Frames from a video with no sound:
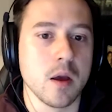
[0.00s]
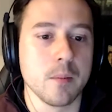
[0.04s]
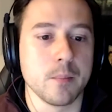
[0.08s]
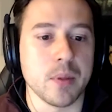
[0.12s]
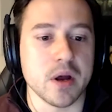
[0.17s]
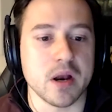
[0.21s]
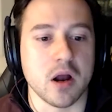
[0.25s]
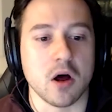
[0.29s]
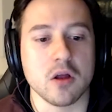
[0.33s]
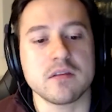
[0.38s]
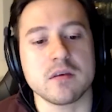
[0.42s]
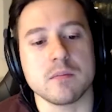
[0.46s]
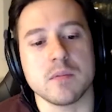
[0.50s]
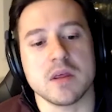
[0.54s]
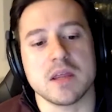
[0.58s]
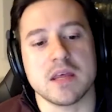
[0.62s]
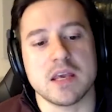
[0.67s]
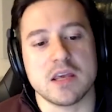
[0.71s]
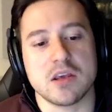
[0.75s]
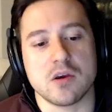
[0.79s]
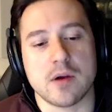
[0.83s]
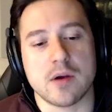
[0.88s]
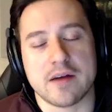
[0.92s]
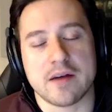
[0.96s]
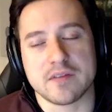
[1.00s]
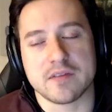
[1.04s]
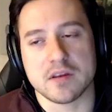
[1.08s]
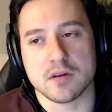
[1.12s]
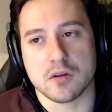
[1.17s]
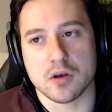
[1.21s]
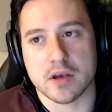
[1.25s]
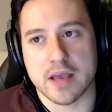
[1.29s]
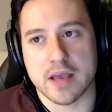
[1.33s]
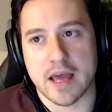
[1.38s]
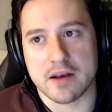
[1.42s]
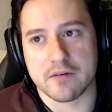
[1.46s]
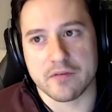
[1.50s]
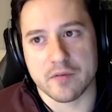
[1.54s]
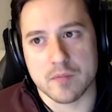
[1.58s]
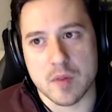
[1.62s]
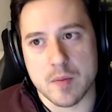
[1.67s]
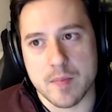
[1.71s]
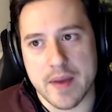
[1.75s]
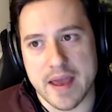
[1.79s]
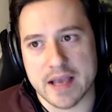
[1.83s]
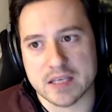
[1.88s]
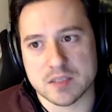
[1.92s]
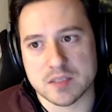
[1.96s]
But ultimately you have to look at it from
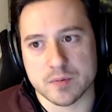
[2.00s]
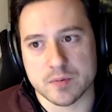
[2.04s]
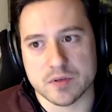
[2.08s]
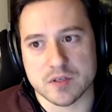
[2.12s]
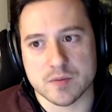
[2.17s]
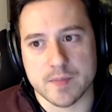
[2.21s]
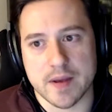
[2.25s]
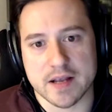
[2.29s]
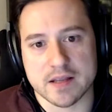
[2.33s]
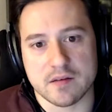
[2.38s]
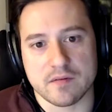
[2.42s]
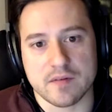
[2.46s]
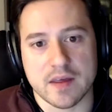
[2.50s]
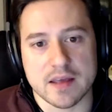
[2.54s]
the bank's perspective.